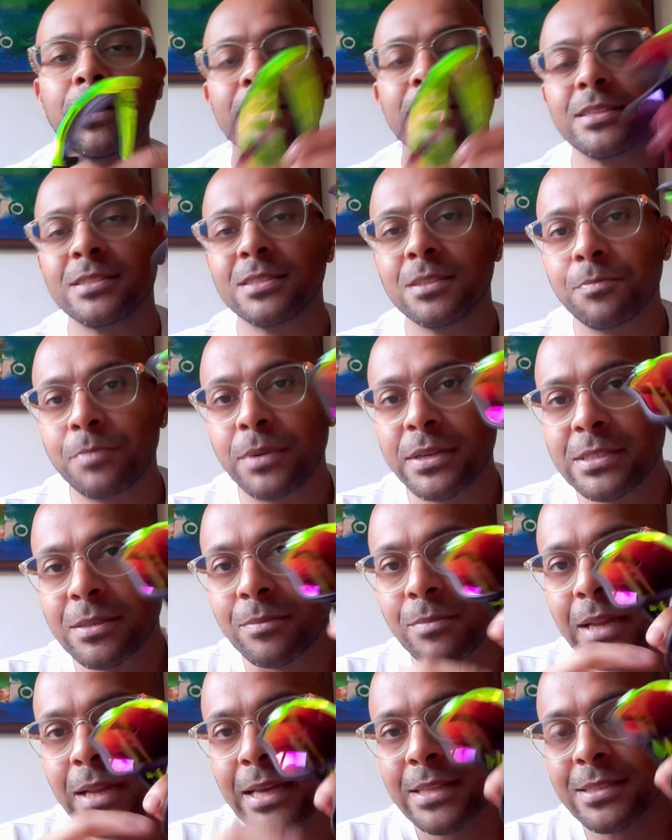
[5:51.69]
This is the
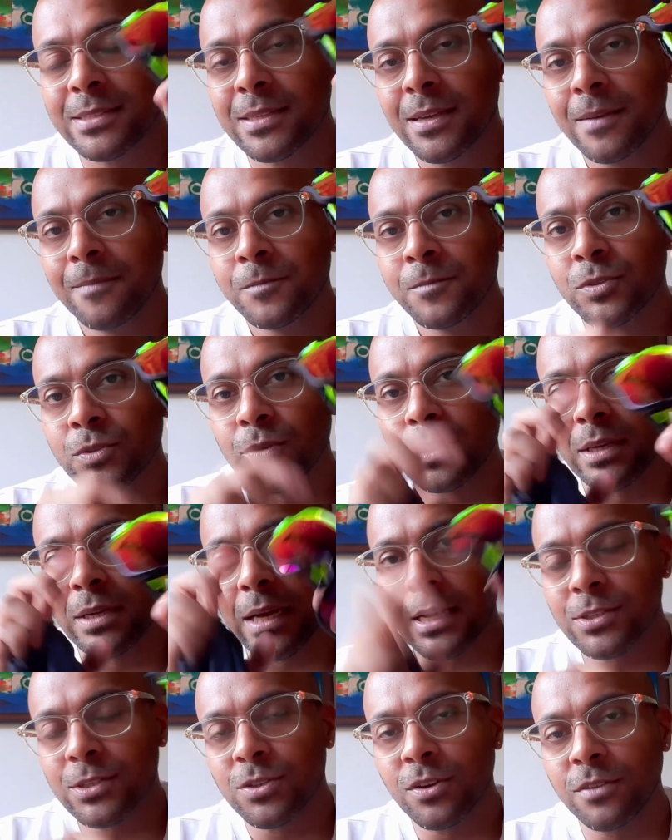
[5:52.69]
prism lens, so it
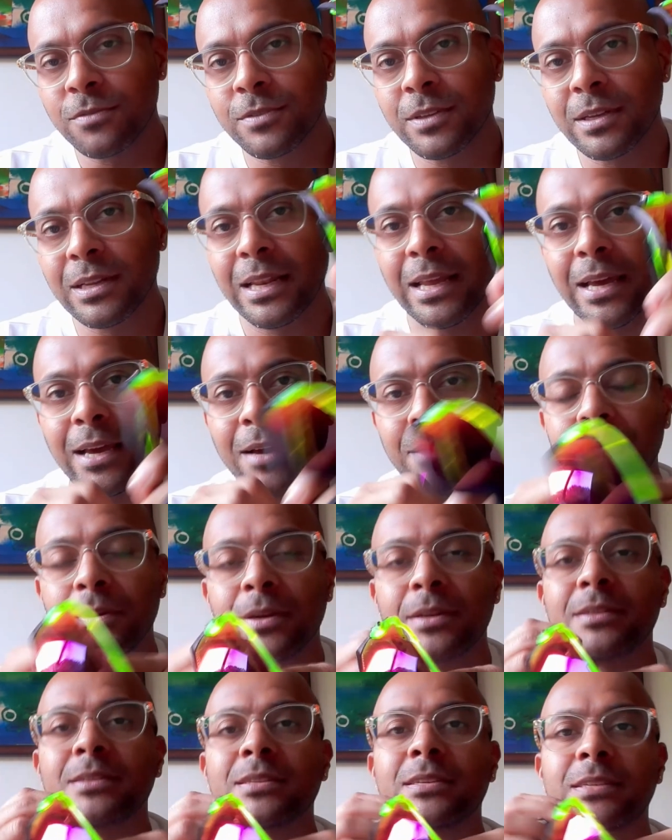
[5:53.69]
cuts off the glare
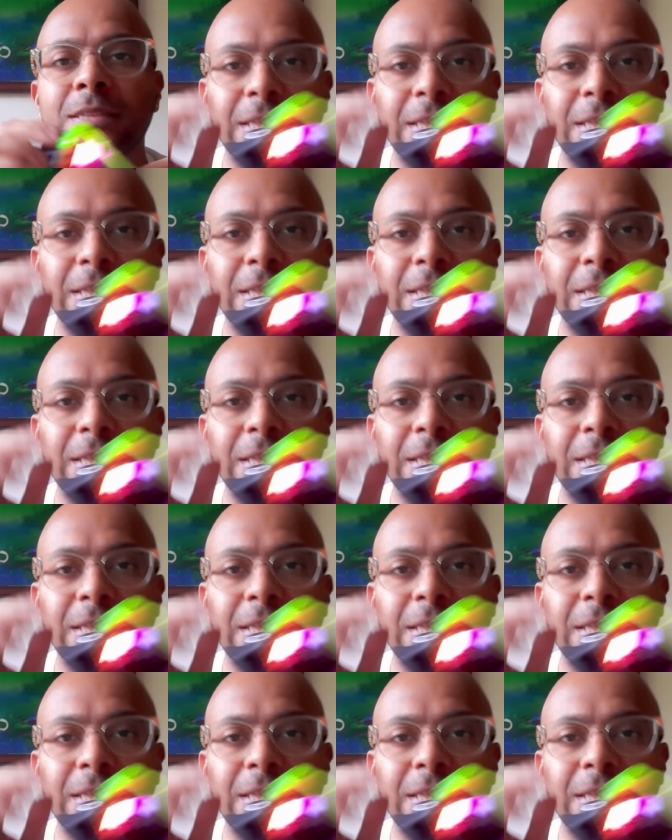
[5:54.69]
but